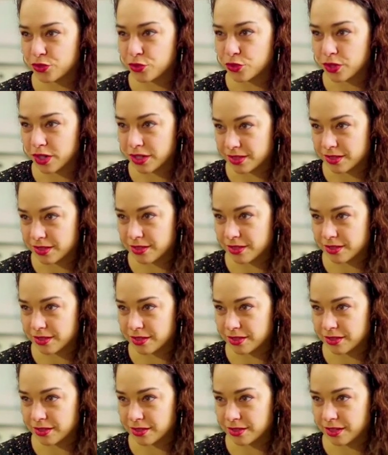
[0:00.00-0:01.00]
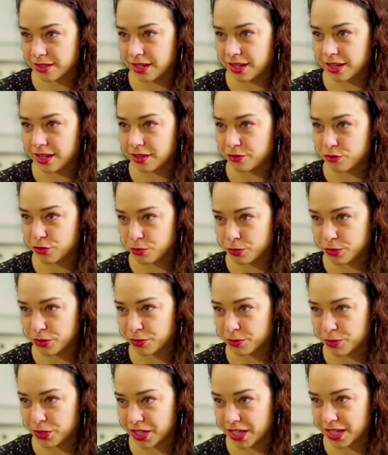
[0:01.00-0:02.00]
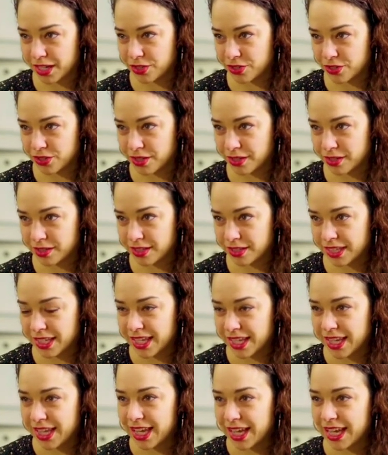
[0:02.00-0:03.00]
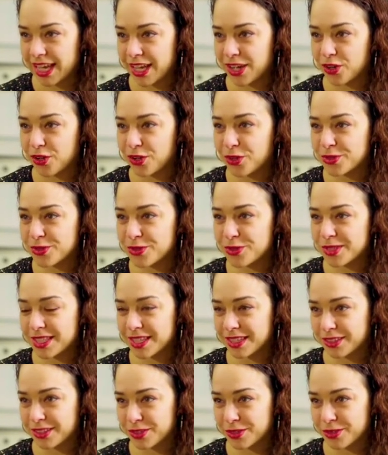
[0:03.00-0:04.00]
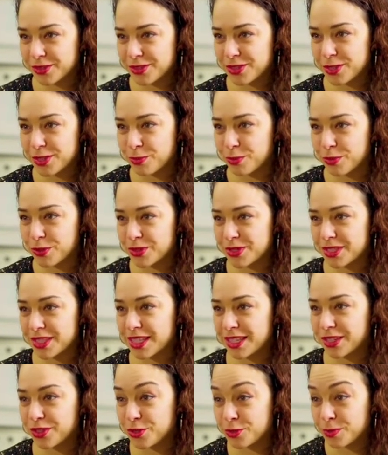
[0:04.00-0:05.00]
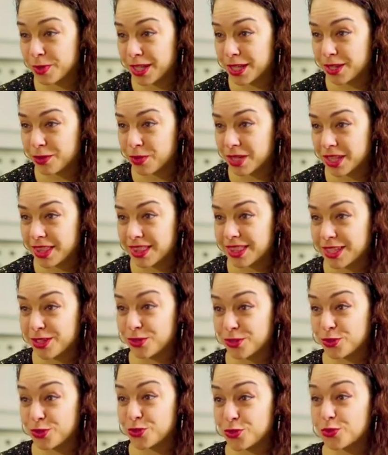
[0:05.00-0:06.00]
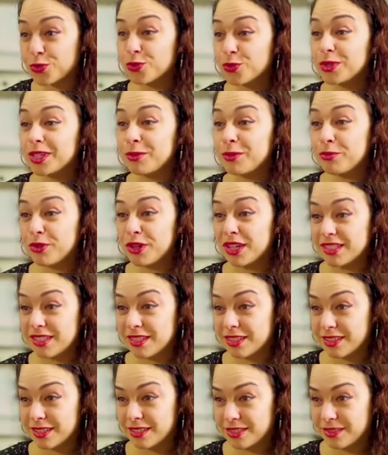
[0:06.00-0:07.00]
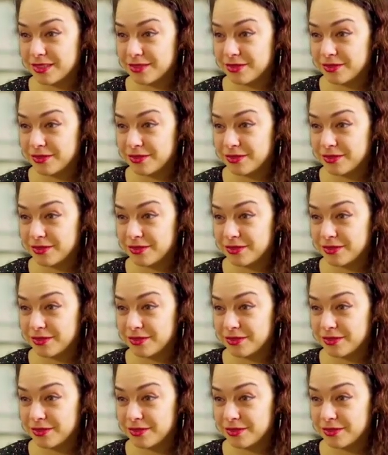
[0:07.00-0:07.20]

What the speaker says: trust in nonverbal communication, and it also signals to the person that you're speaking with that you're truly present,